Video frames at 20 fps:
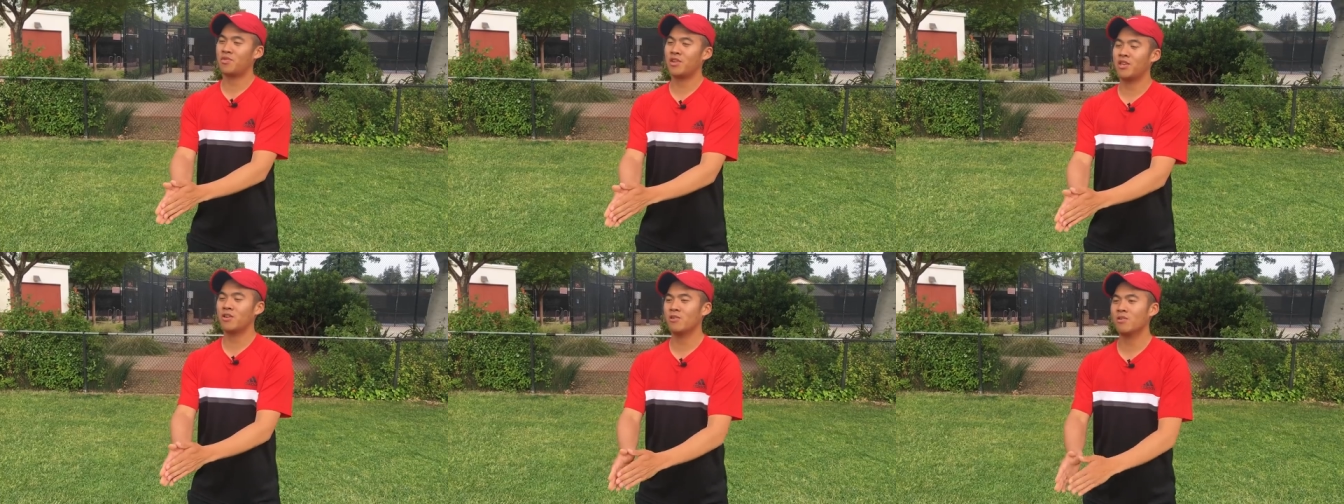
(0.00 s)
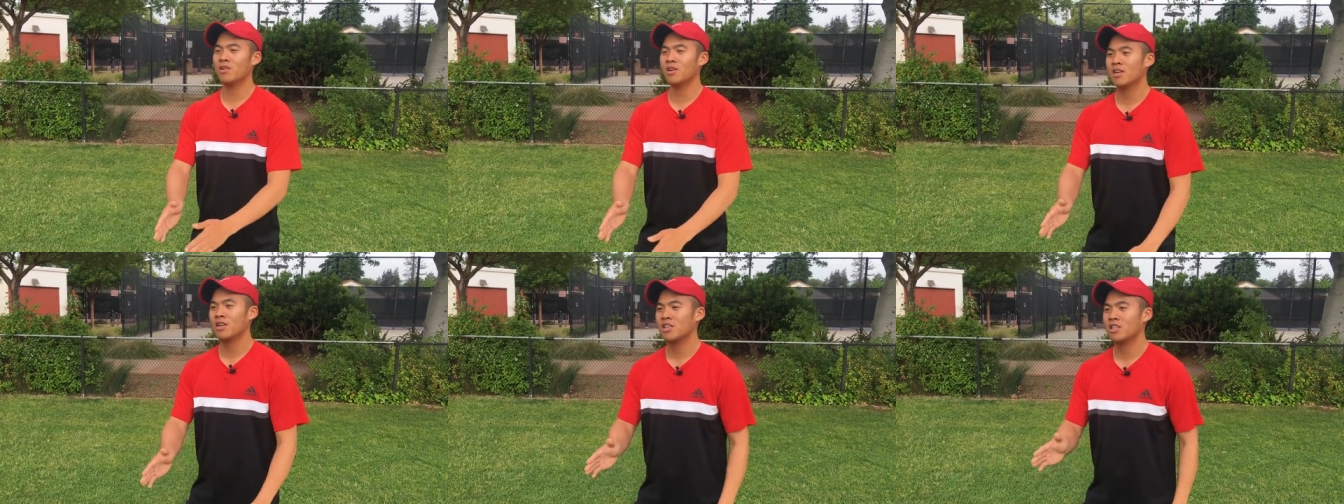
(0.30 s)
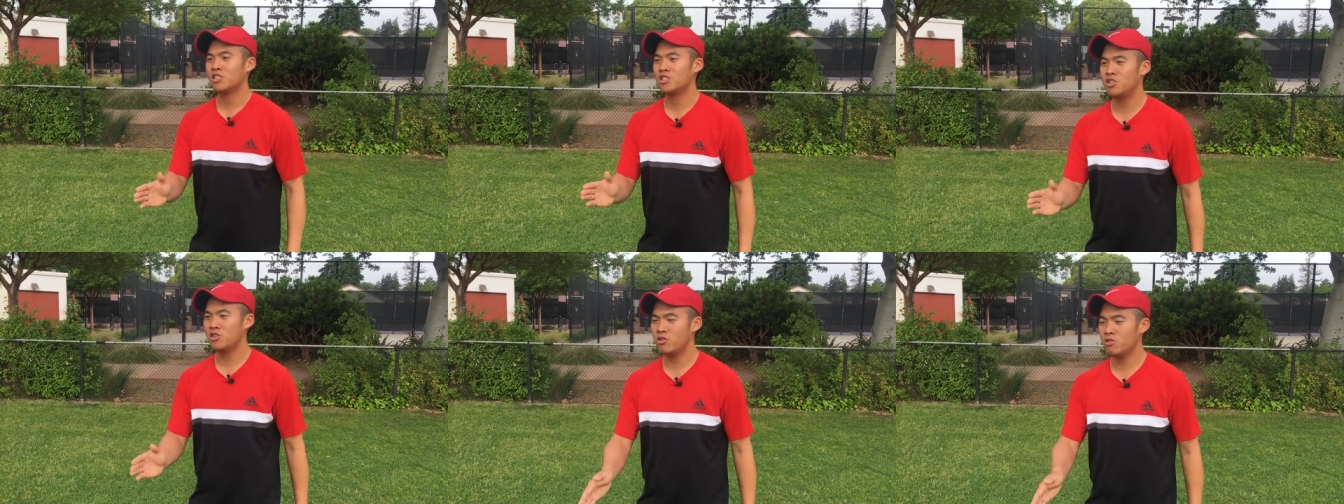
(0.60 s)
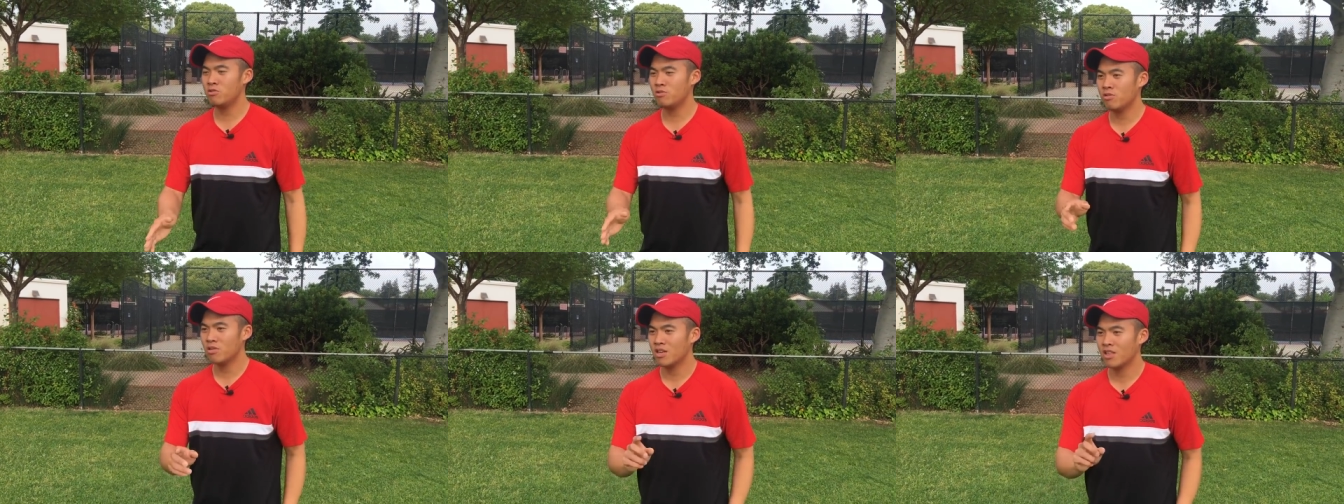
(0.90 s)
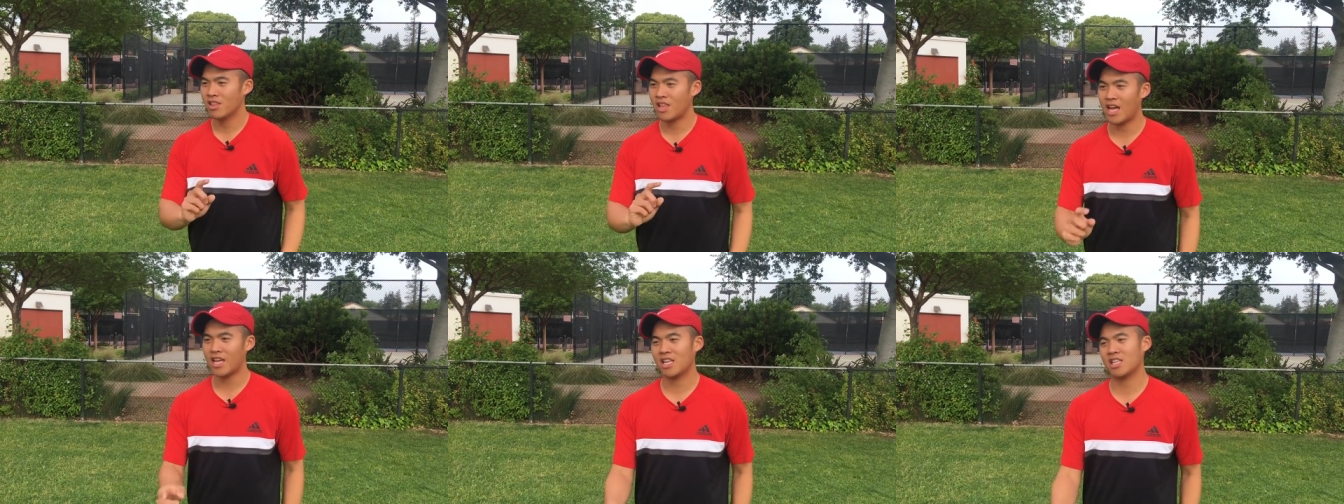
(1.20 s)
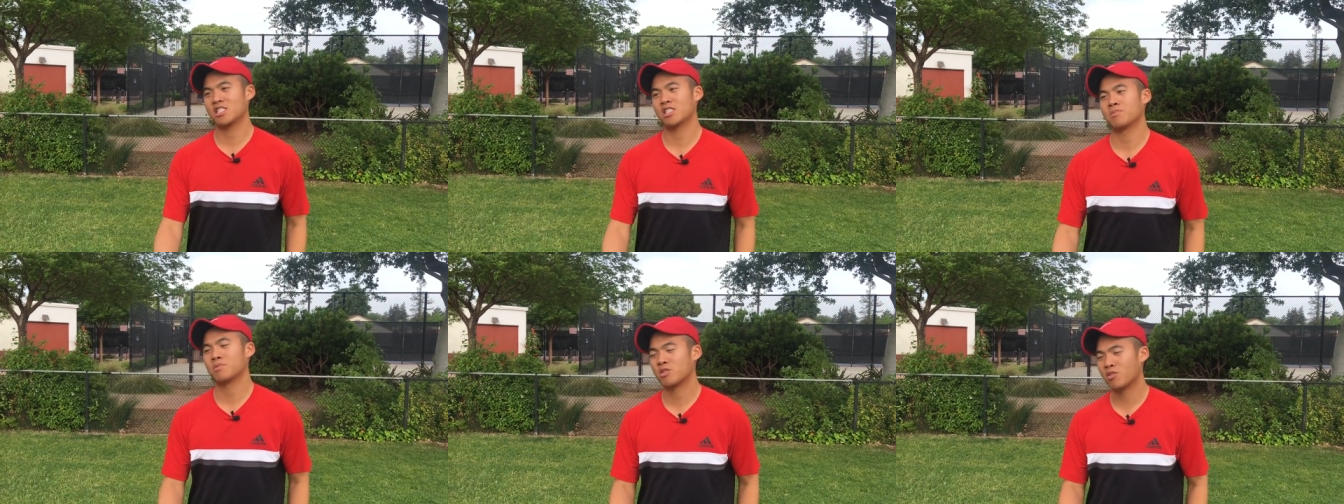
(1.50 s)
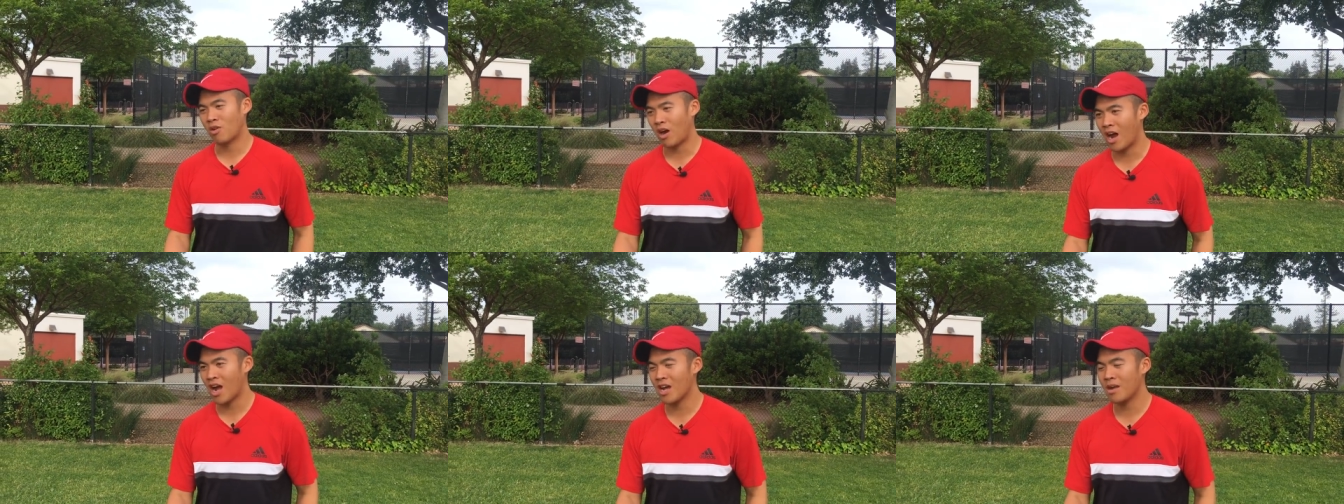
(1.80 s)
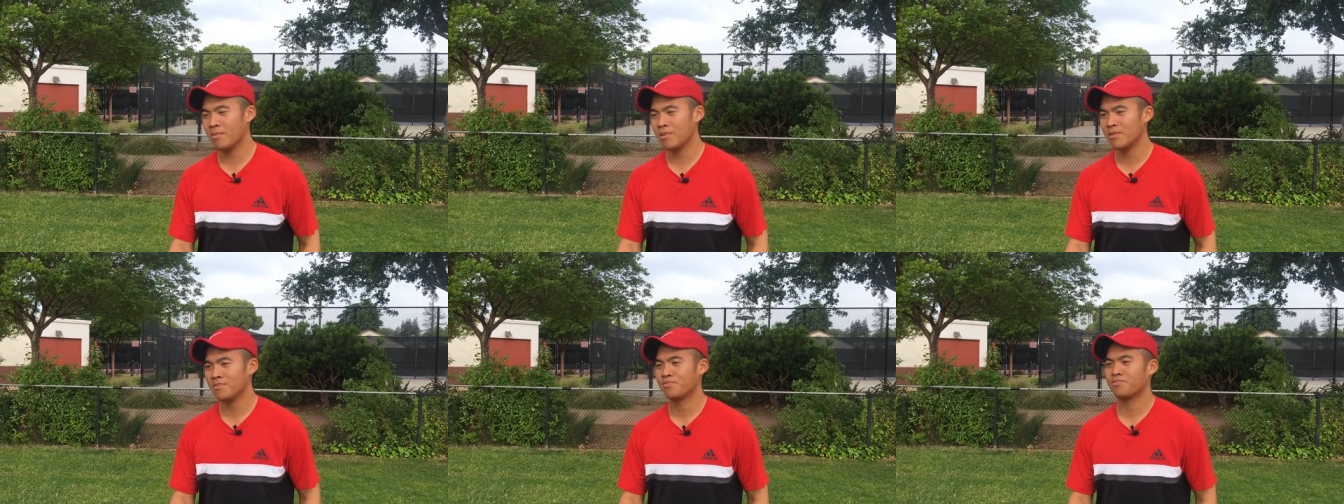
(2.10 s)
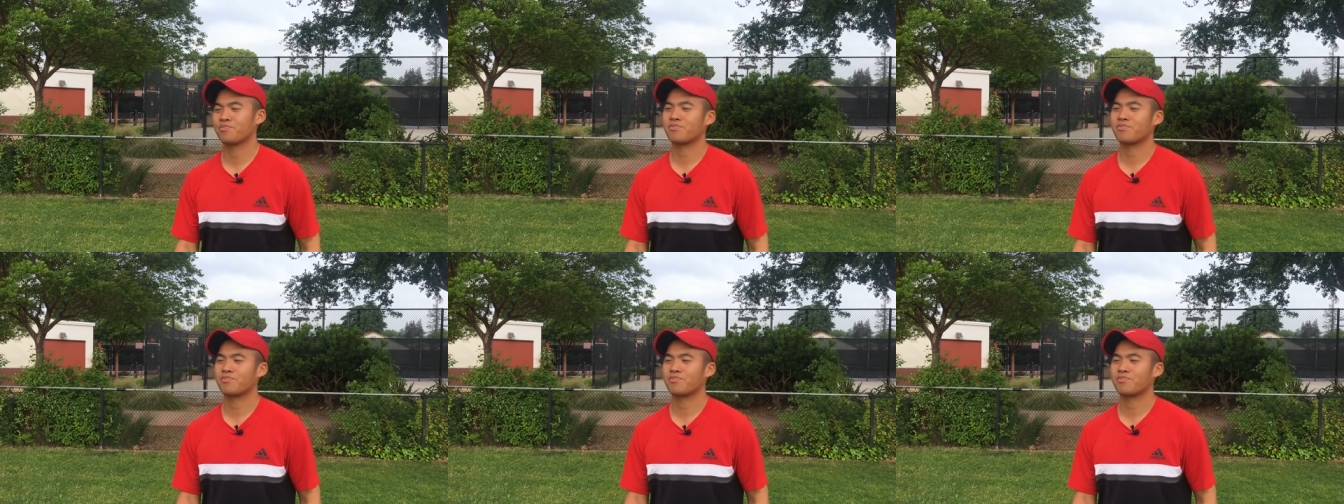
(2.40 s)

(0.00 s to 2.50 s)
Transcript: video, do like and subscribe.